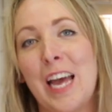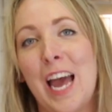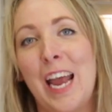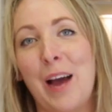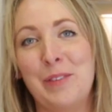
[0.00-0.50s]

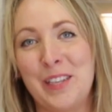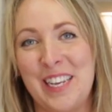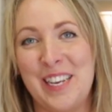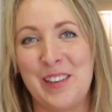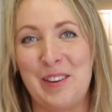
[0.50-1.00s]
day and we'll
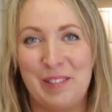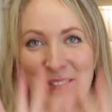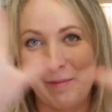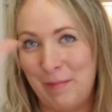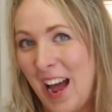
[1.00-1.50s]
see you soon.
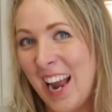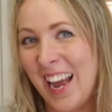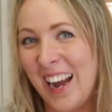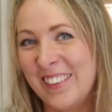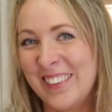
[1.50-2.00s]
Bye
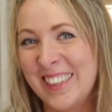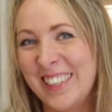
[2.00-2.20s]
now.